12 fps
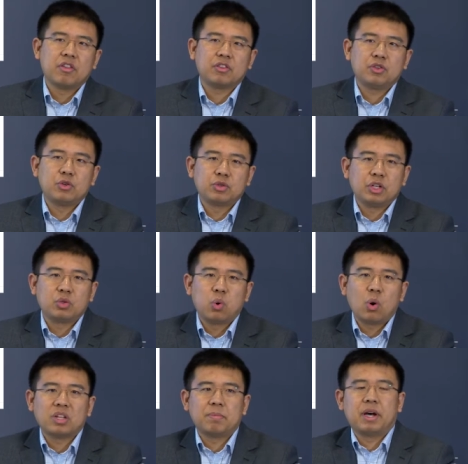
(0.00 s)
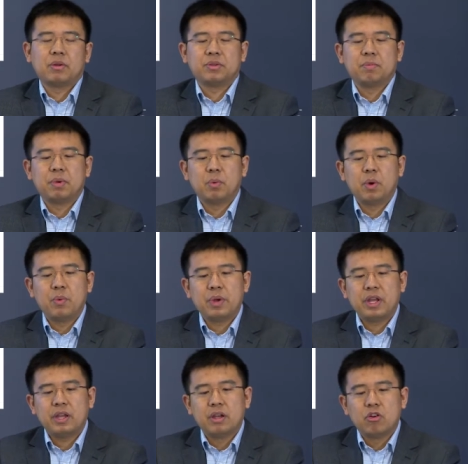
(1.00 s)
that's usually talked about. But when
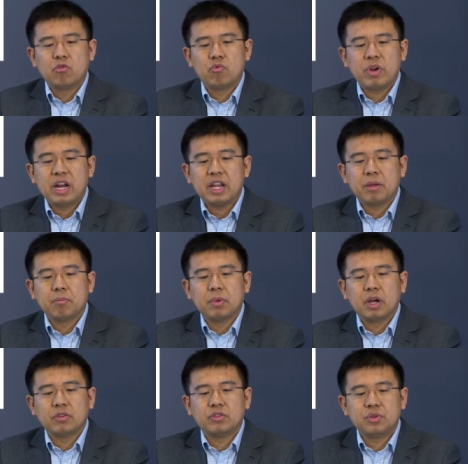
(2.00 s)
we really uh,